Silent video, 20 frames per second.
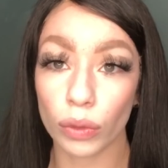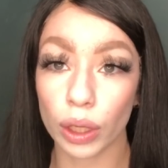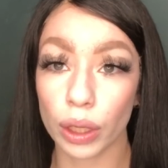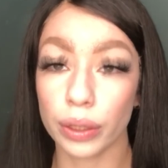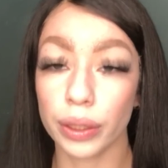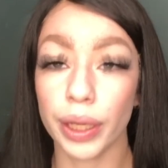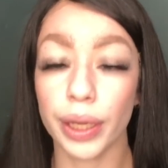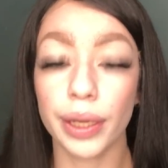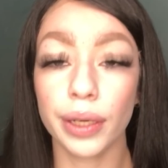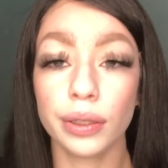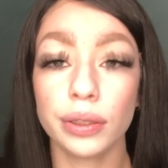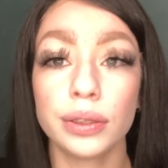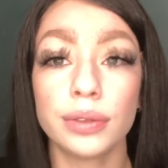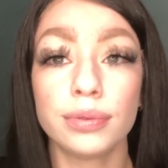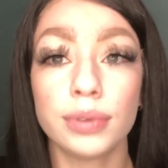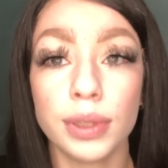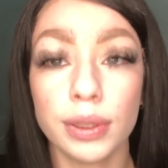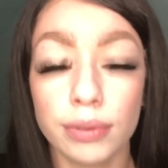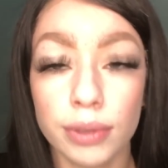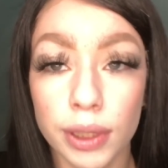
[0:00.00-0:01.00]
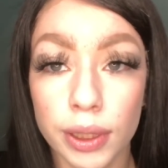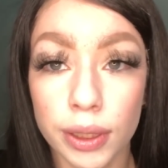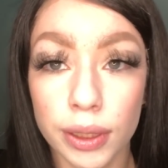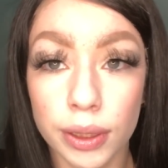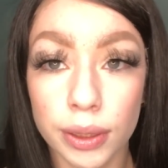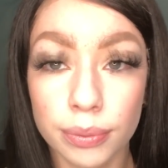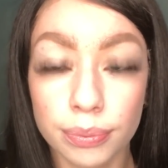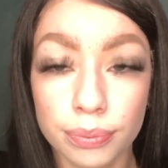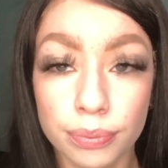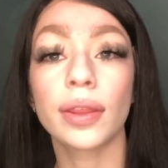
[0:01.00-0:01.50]
The hair is really, really
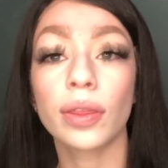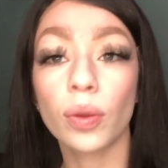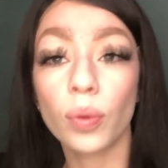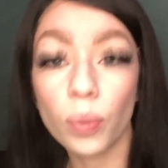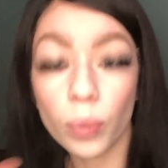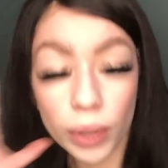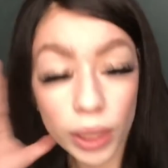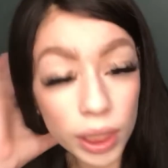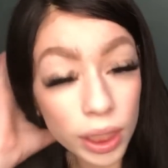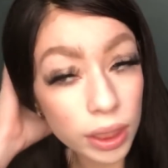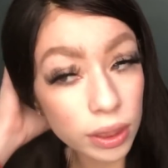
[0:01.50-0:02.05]
good. The wig